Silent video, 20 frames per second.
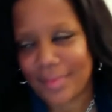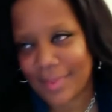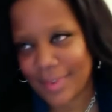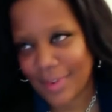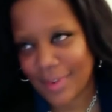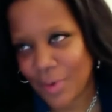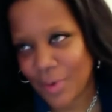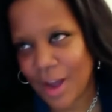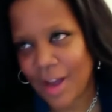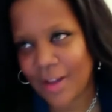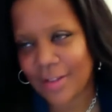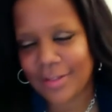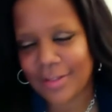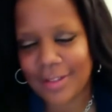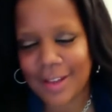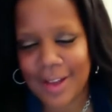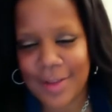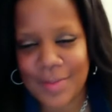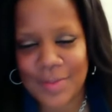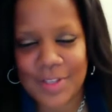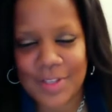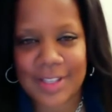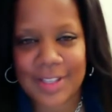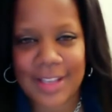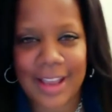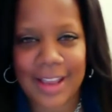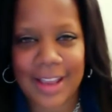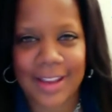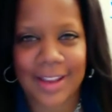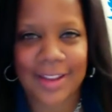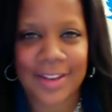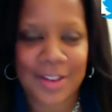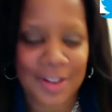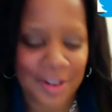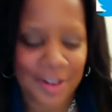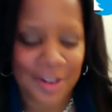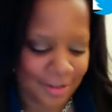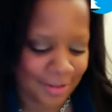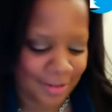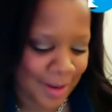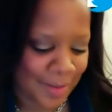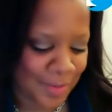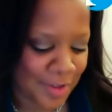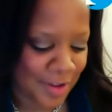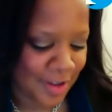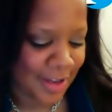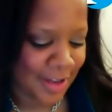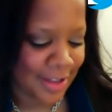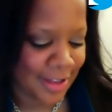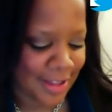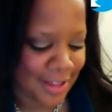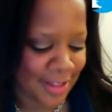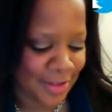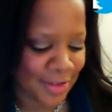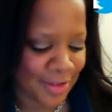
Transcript: Well, I'm just saying, you know, I'm thinking that there's